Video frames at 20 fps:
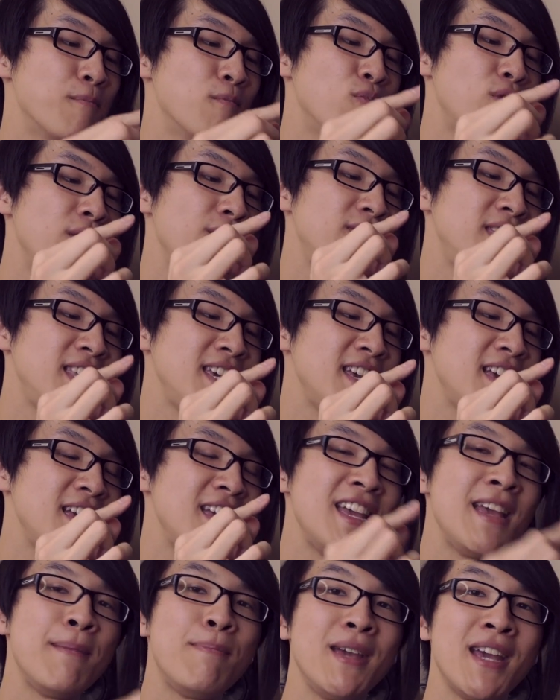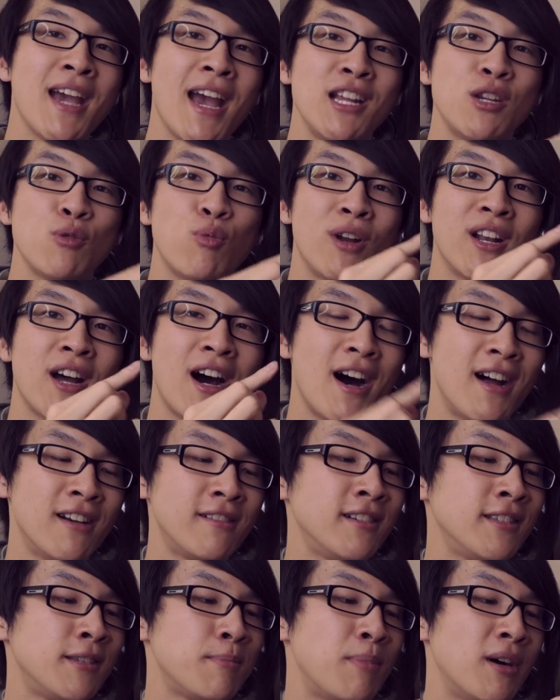With the
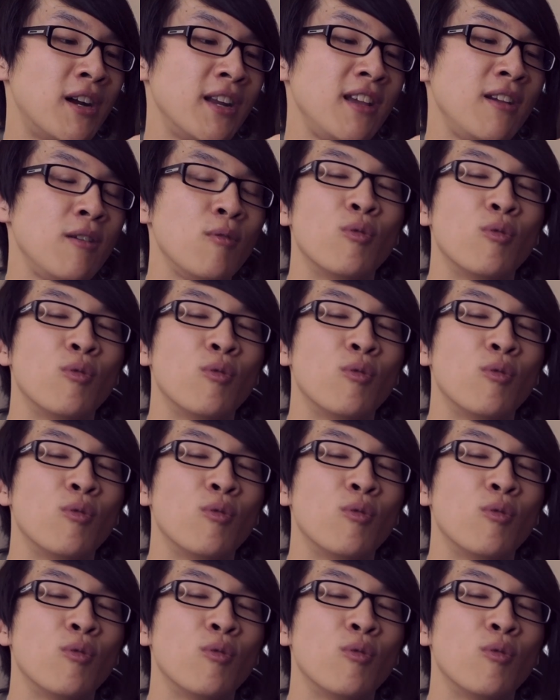EPH-100's body,